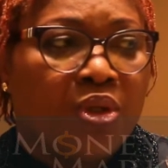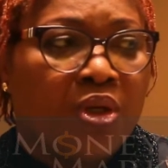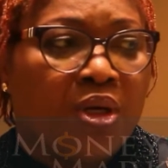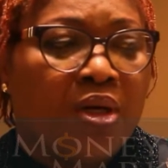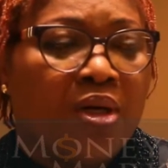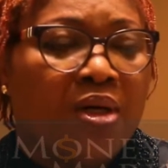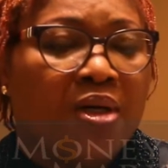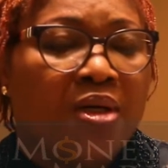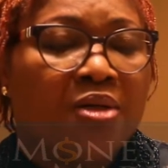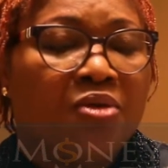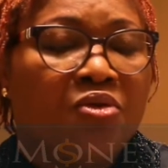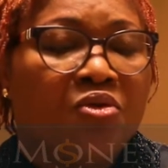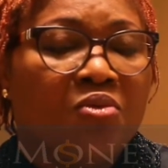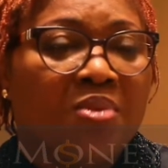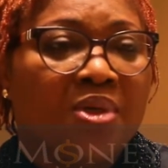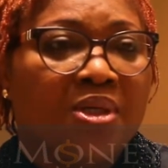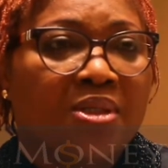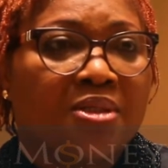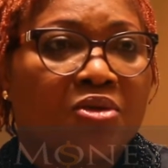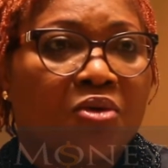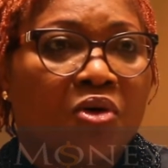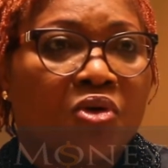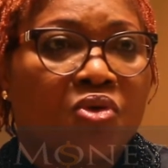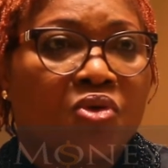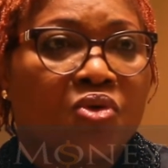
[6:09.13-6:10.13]
You
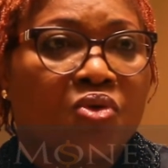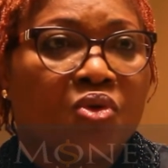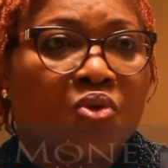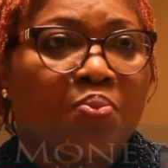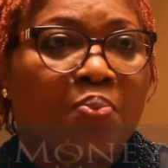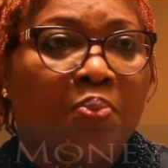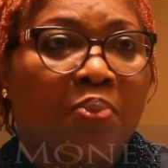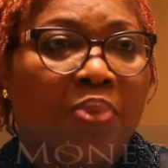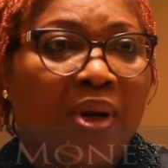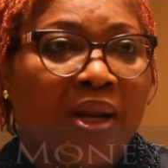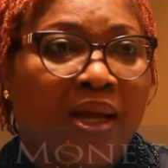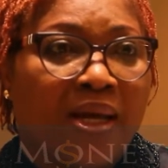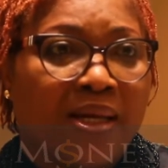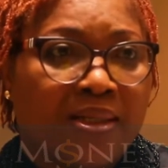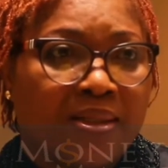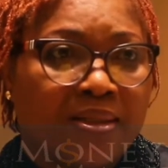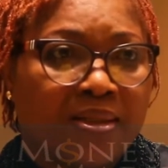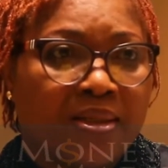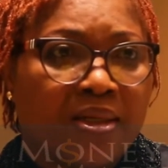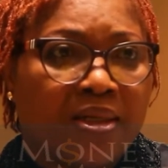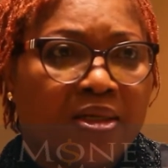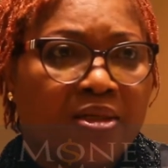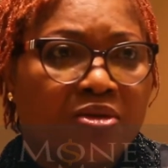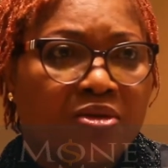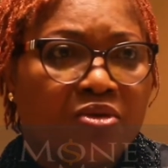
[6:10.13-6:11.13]
must also plan